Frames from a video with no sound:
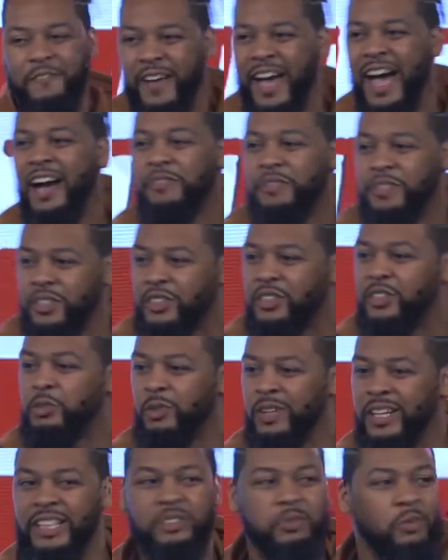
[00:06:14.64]
after
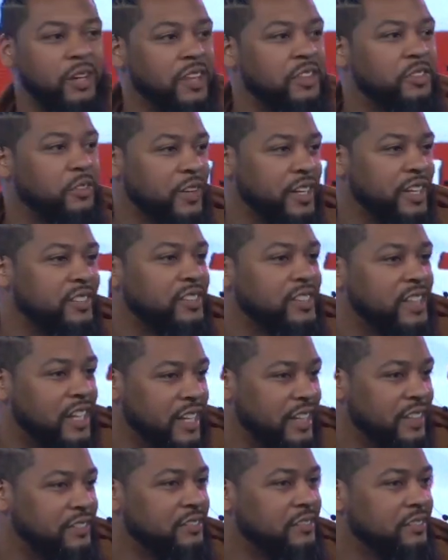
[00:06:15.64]
2023 is
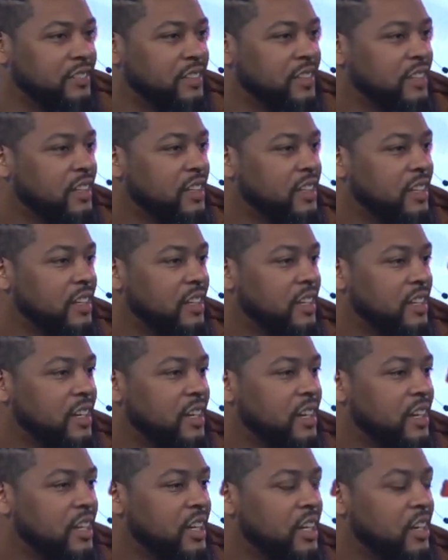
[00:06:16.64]
done.
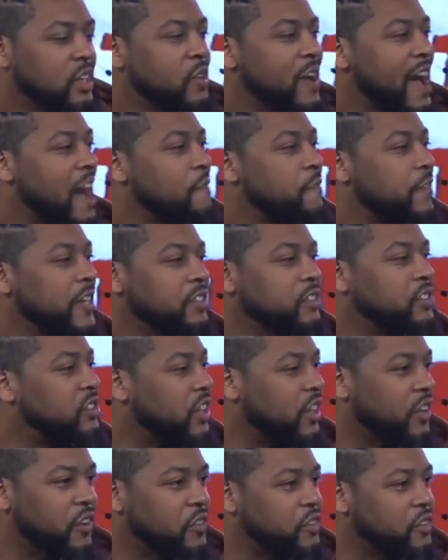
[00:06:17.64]
You, you have
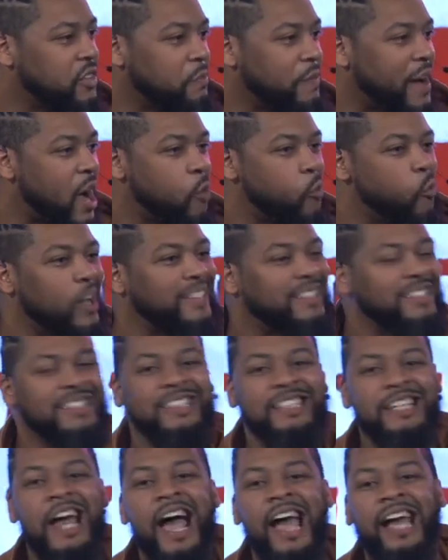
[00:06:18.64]
concerns about what's
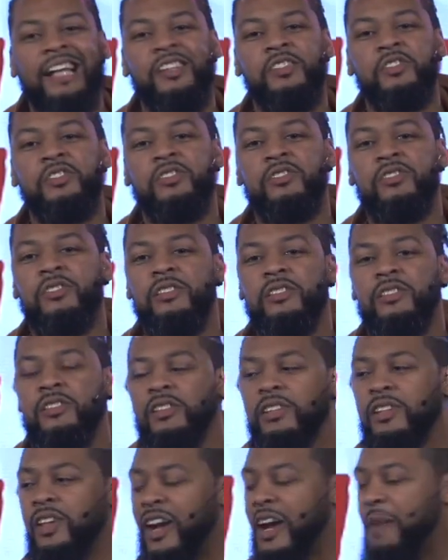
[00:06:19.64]
next. You're in